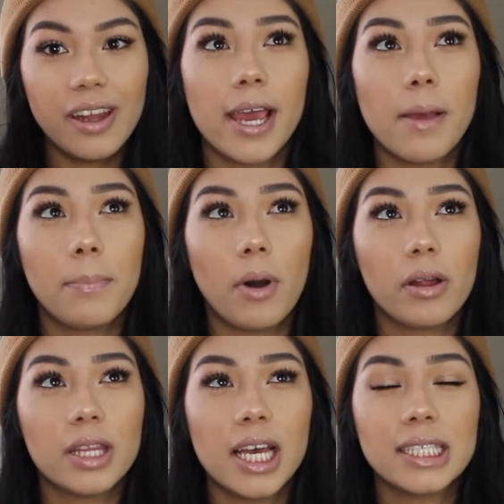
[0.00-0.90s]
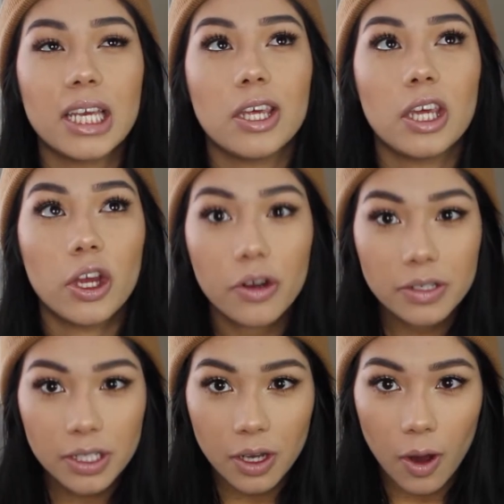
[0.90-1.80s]
I bought this
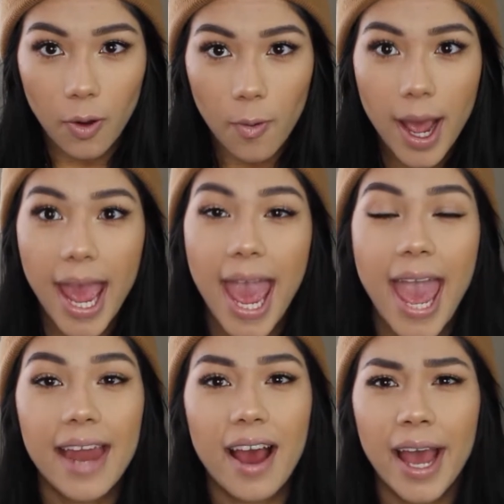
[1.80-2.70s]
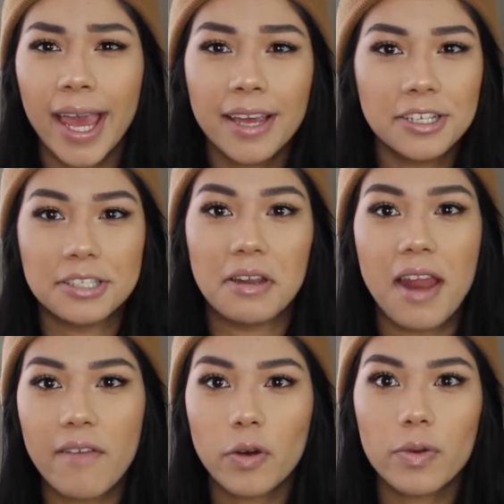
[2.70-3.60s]
years ago and I just
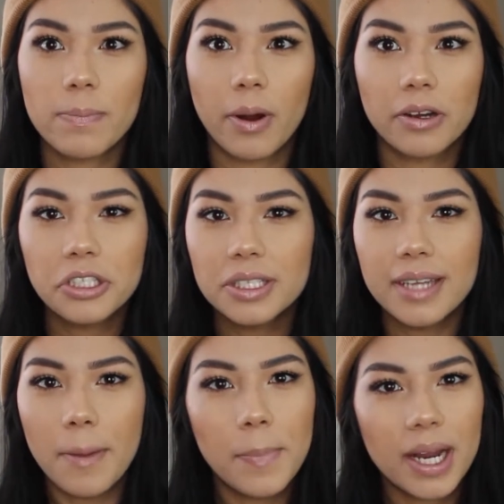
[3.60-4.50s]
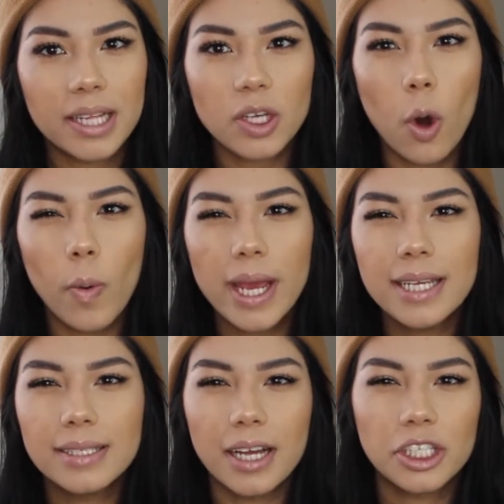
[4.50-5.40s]
never repurchased it, but it's
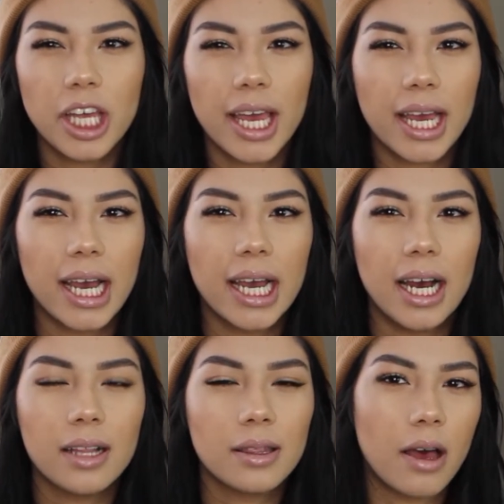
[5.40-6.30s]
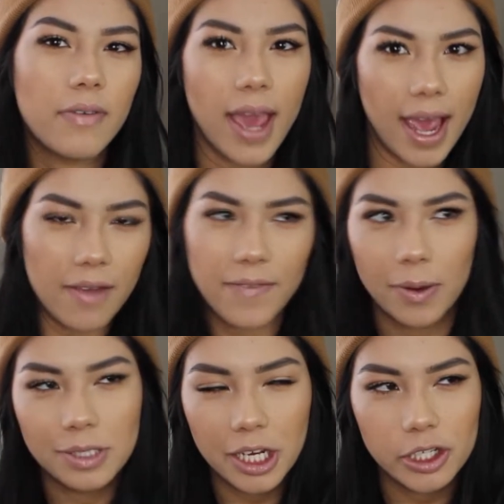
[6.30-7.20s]
always such like a love-hate
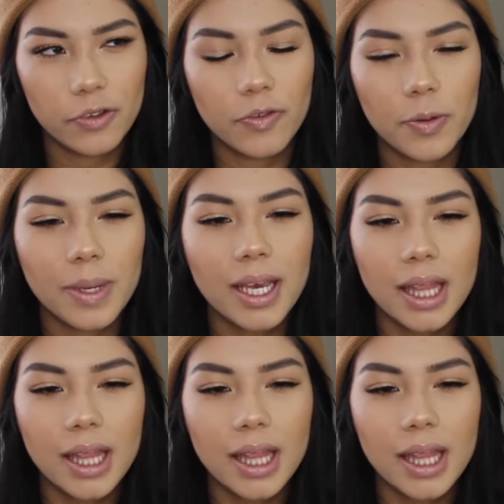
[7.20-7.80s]
foundation for me.